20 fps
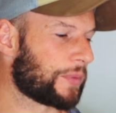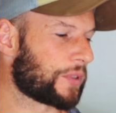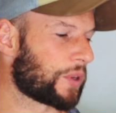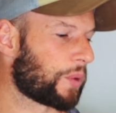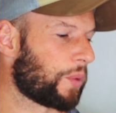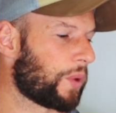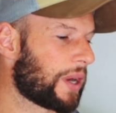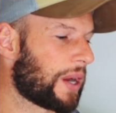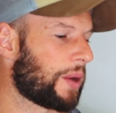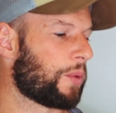
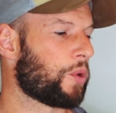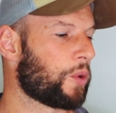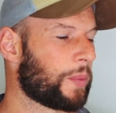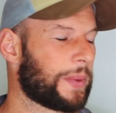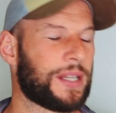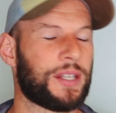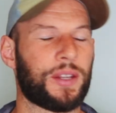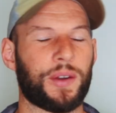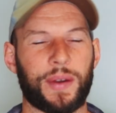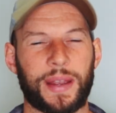So what I will
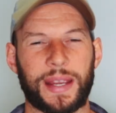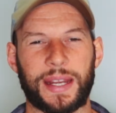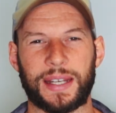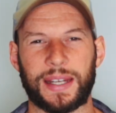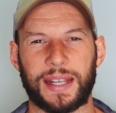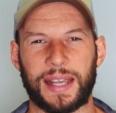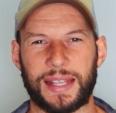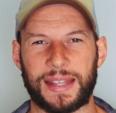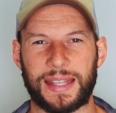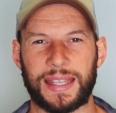be
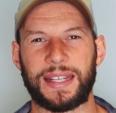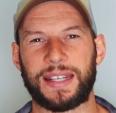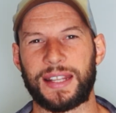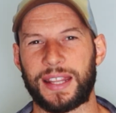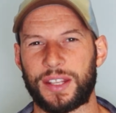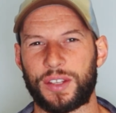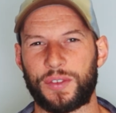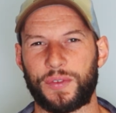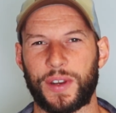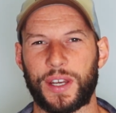doing at the end
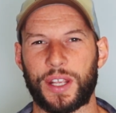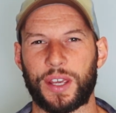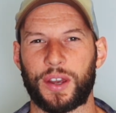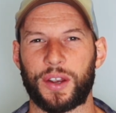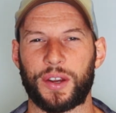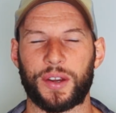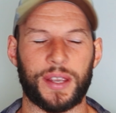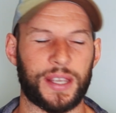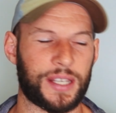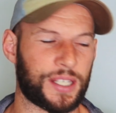of this
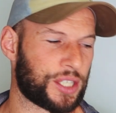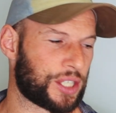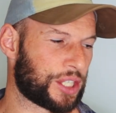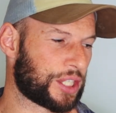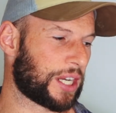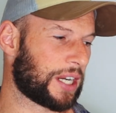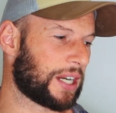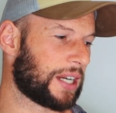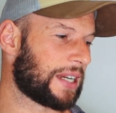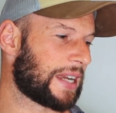video is
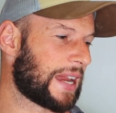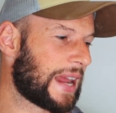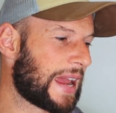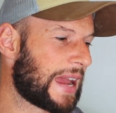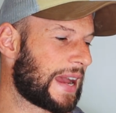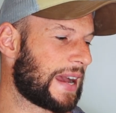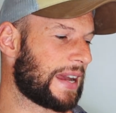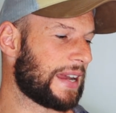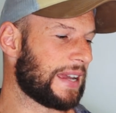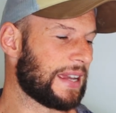sharing
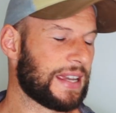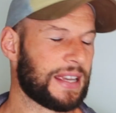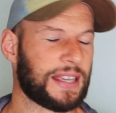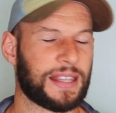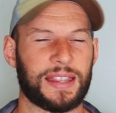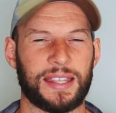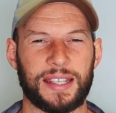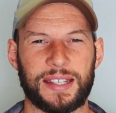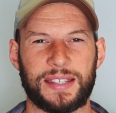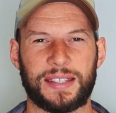how
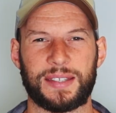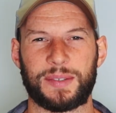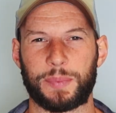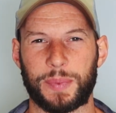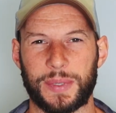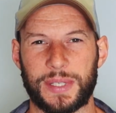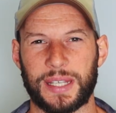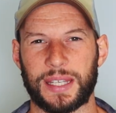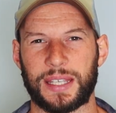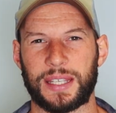this
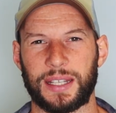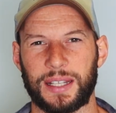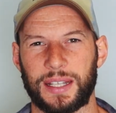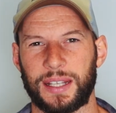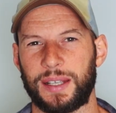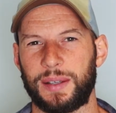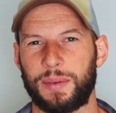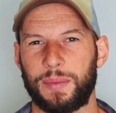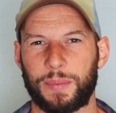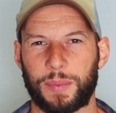
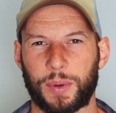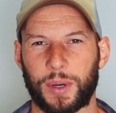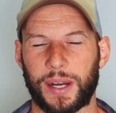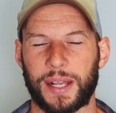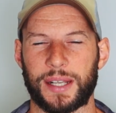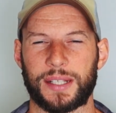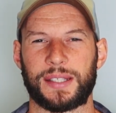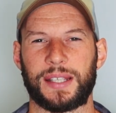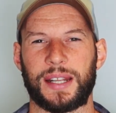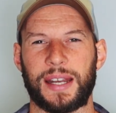particular
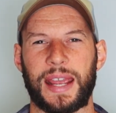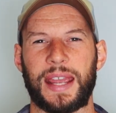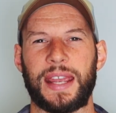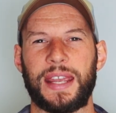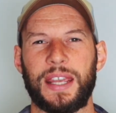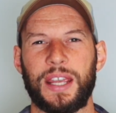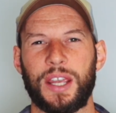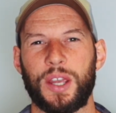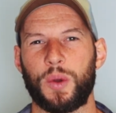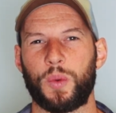product
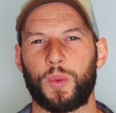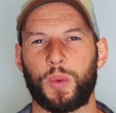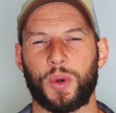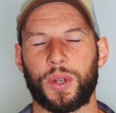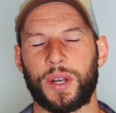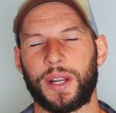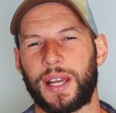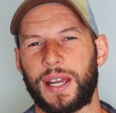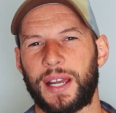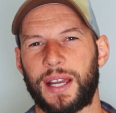today
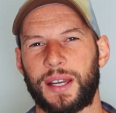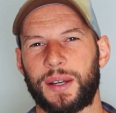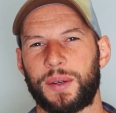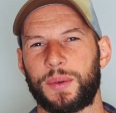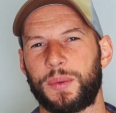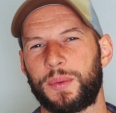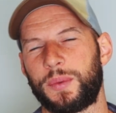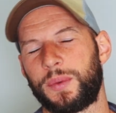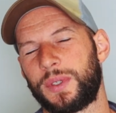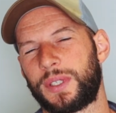
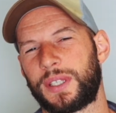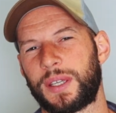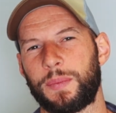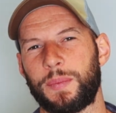would